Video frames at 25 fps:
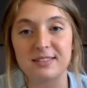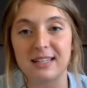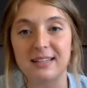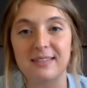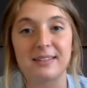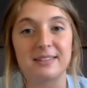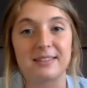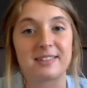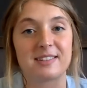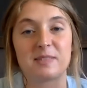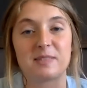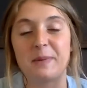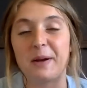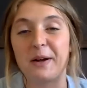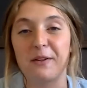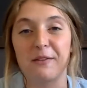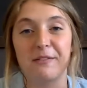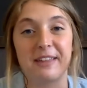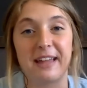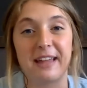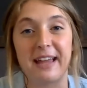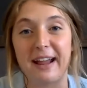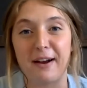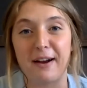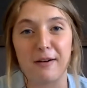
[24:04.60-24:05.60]
and the smell of
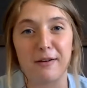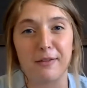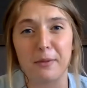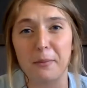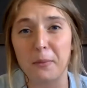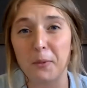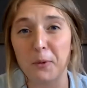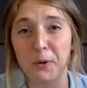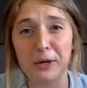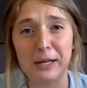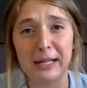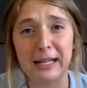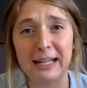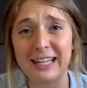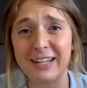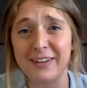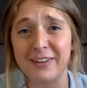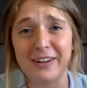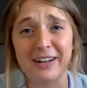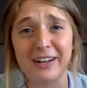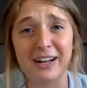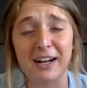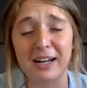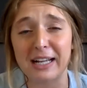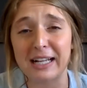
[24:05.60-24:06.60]
the air in the morning here
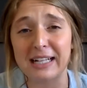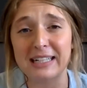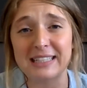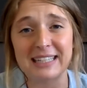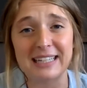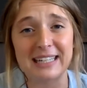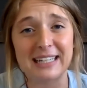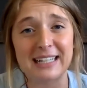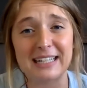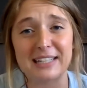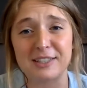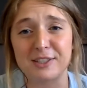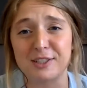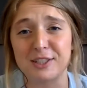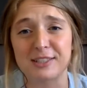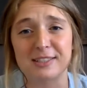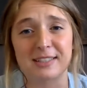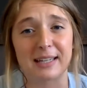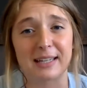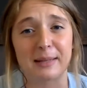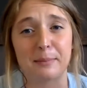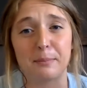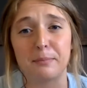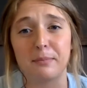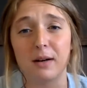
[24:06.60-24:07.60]
in Huntington is just
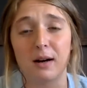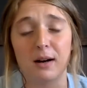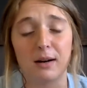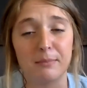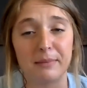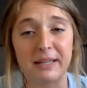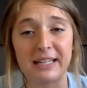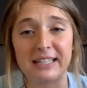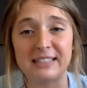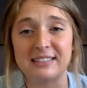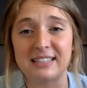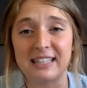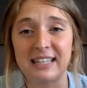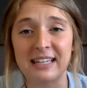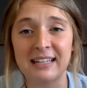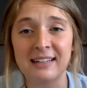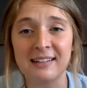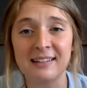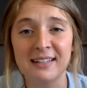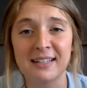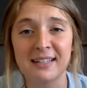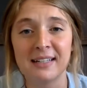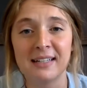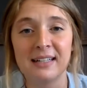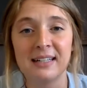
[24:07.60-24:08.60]
like
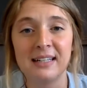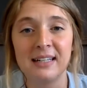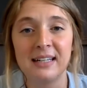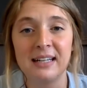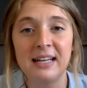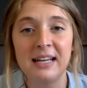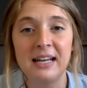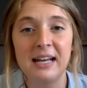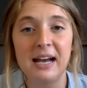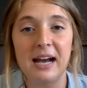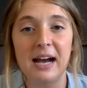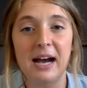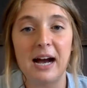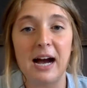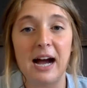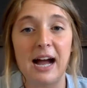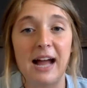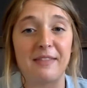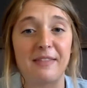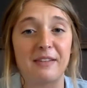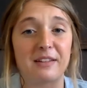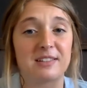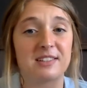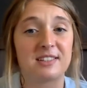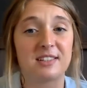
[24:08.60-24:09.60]
amazing.
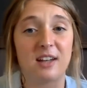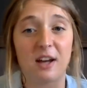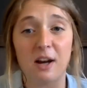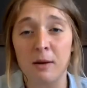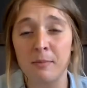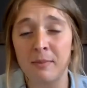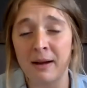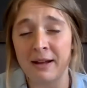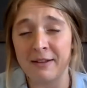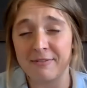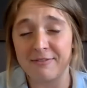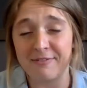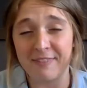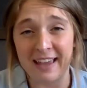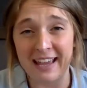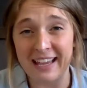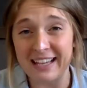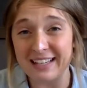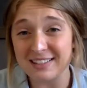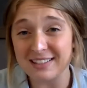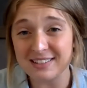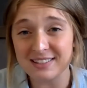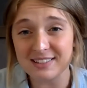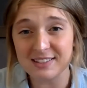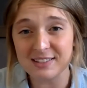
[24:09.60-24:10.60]
And the sun on my
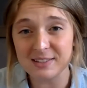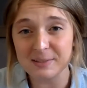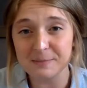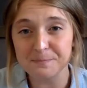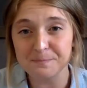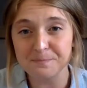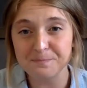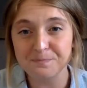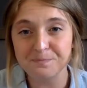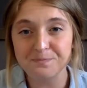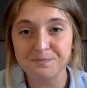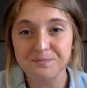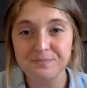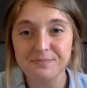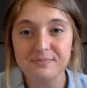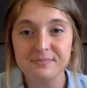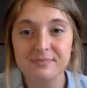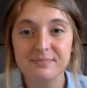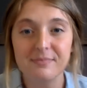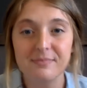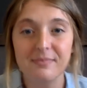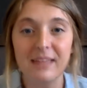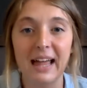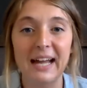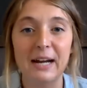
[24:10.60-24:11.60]
face.
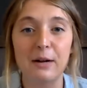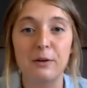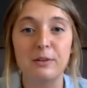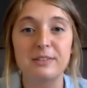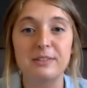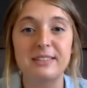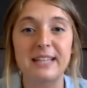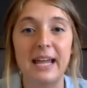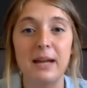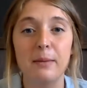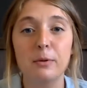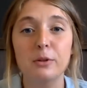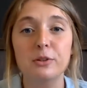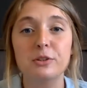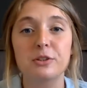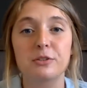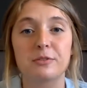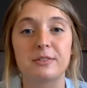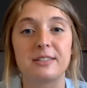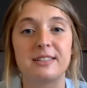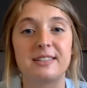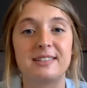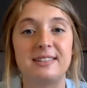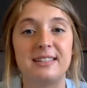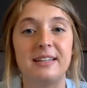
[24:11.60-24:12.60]
And I was able to
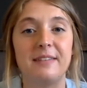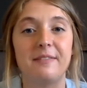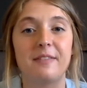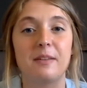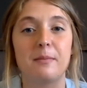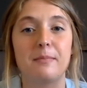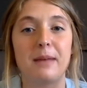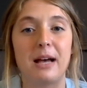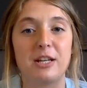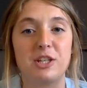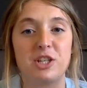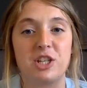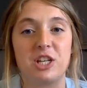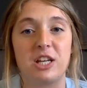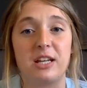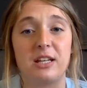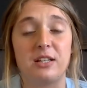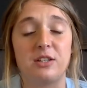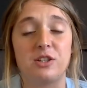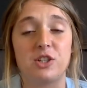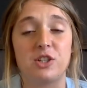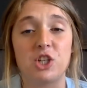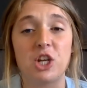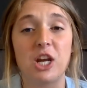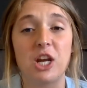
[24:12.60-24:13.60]
receive the
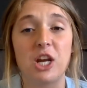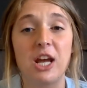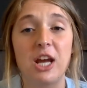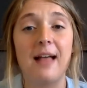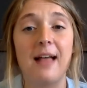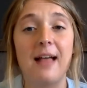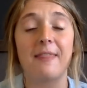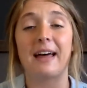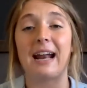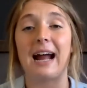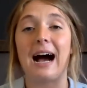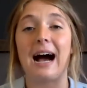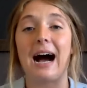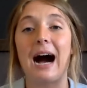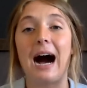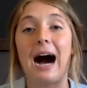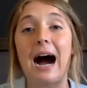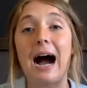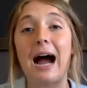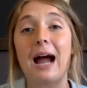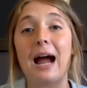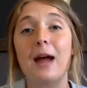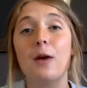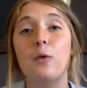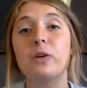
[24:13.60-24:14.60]
message that
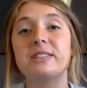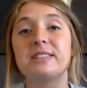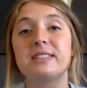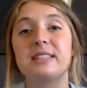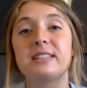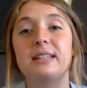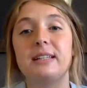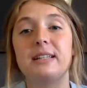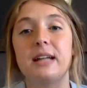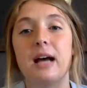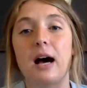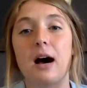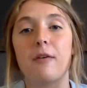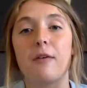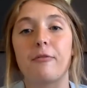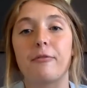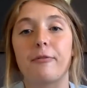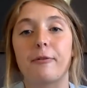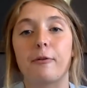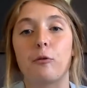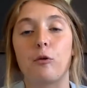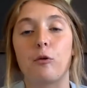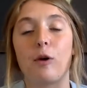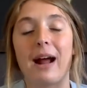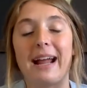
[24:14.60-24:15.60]
I was enough
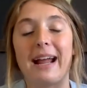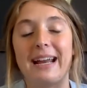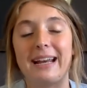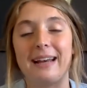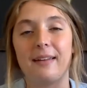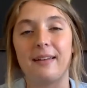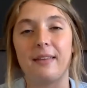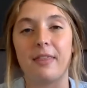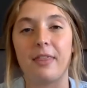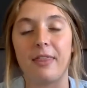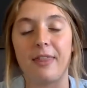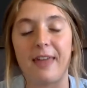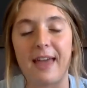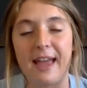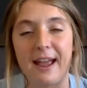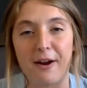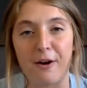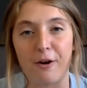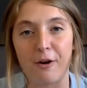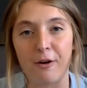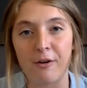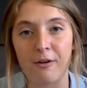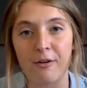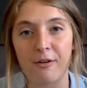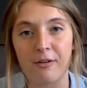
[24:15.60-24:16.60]
right
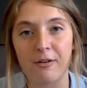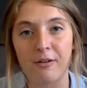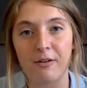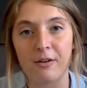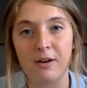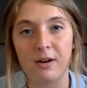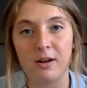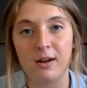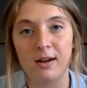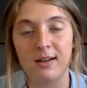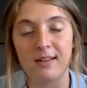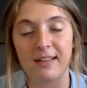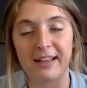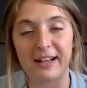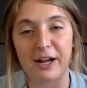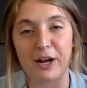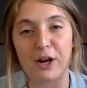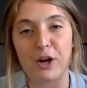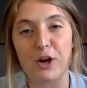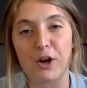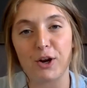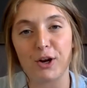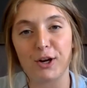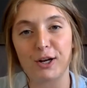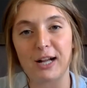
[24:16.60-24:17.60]
there. Like I
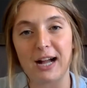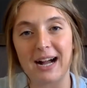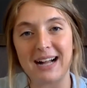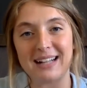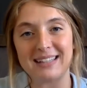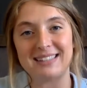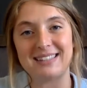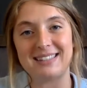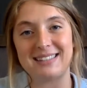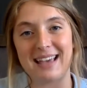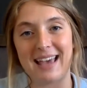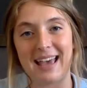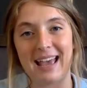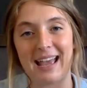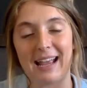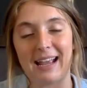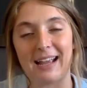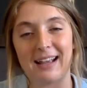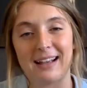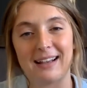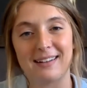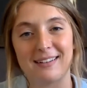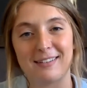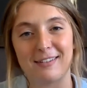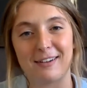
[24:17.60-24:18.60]
heard God
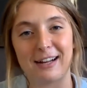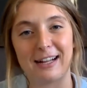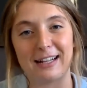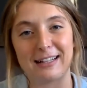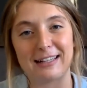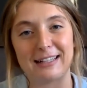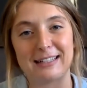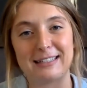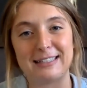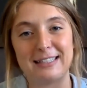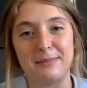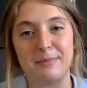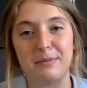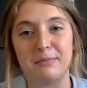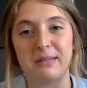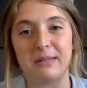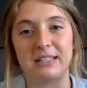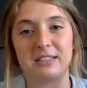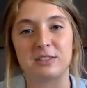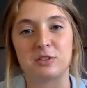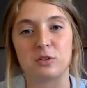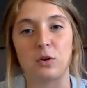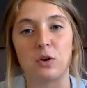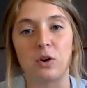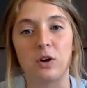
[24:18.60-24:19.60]
say, right, like deep in my
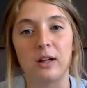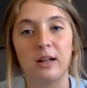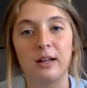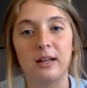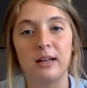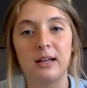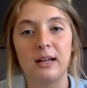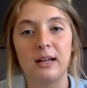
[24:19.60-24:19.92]
soul,